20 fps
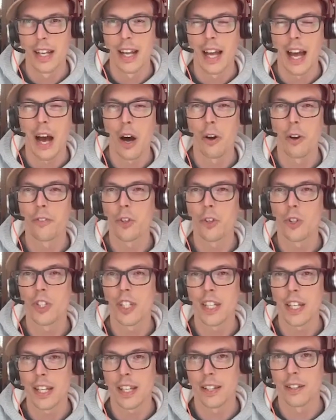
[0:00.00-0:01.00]
have you
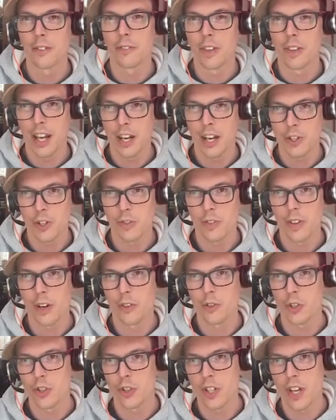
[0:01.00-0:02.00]
seen the vacation
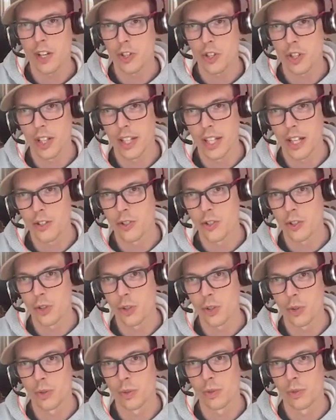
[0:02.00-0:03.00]
vouchers actually lead
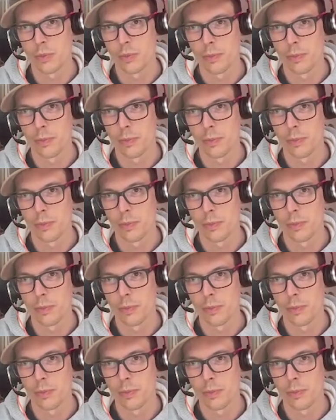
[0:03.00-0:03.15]
to